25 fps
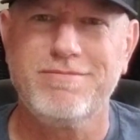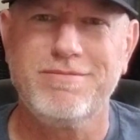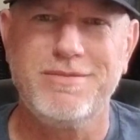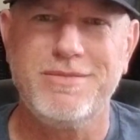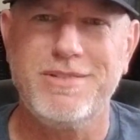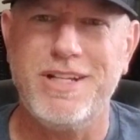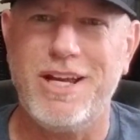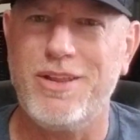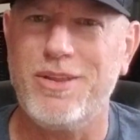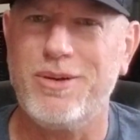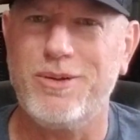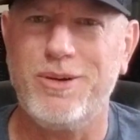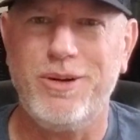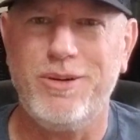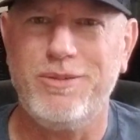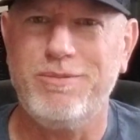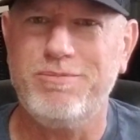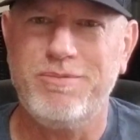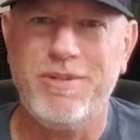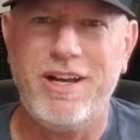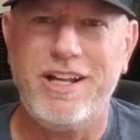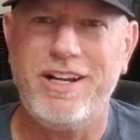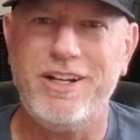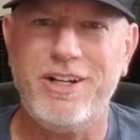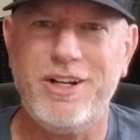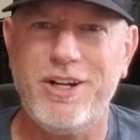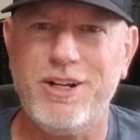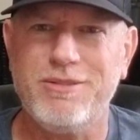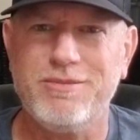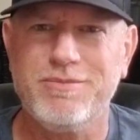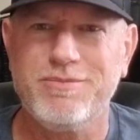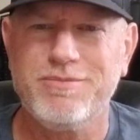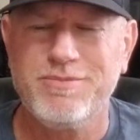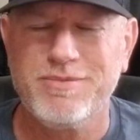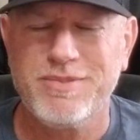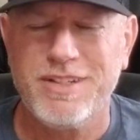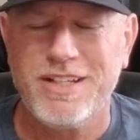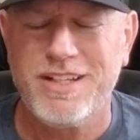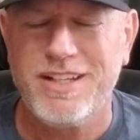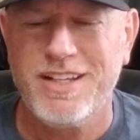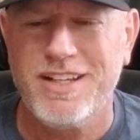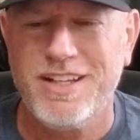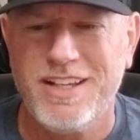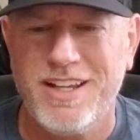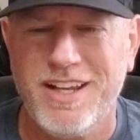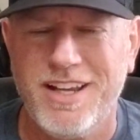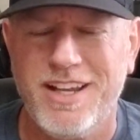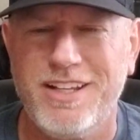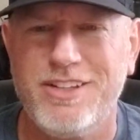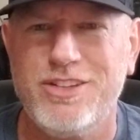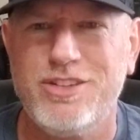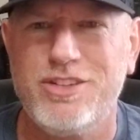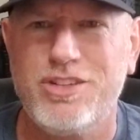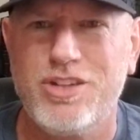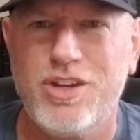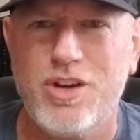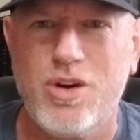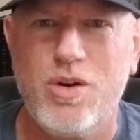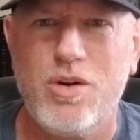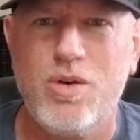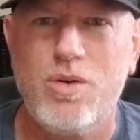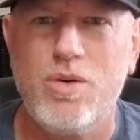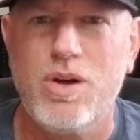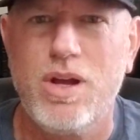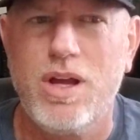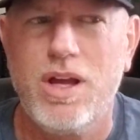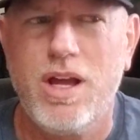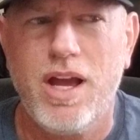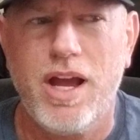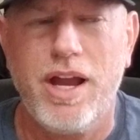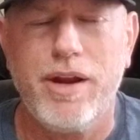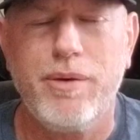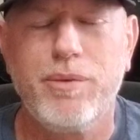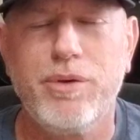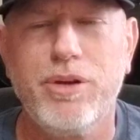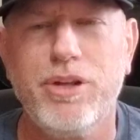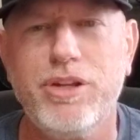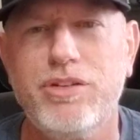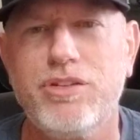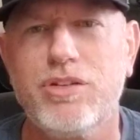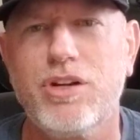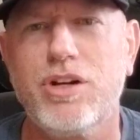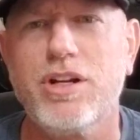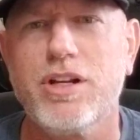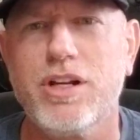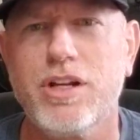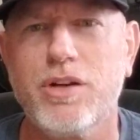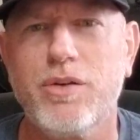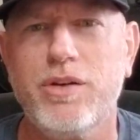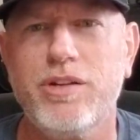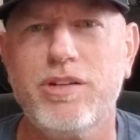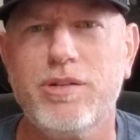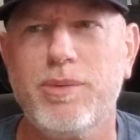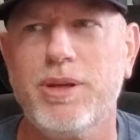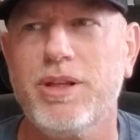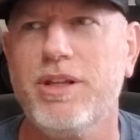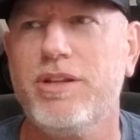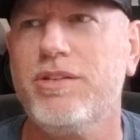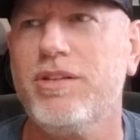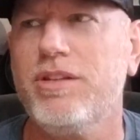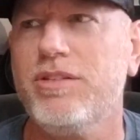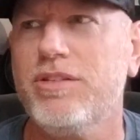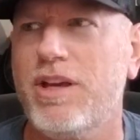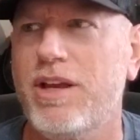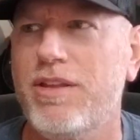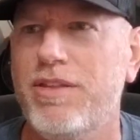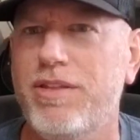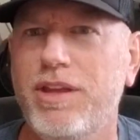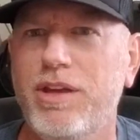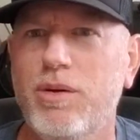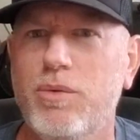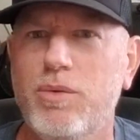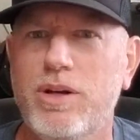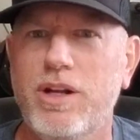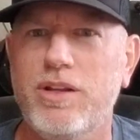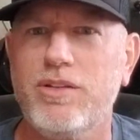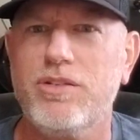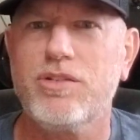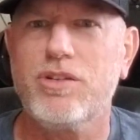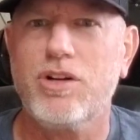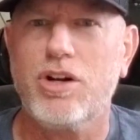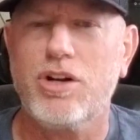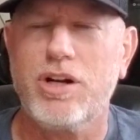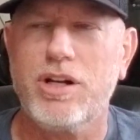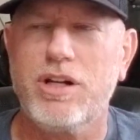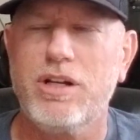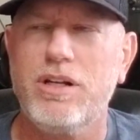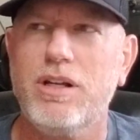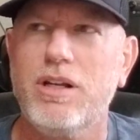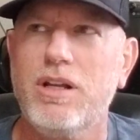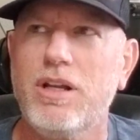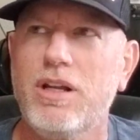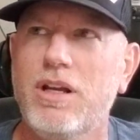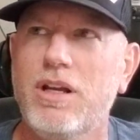down the road. I didn't know, and so I really started increasing my listings. I think when I started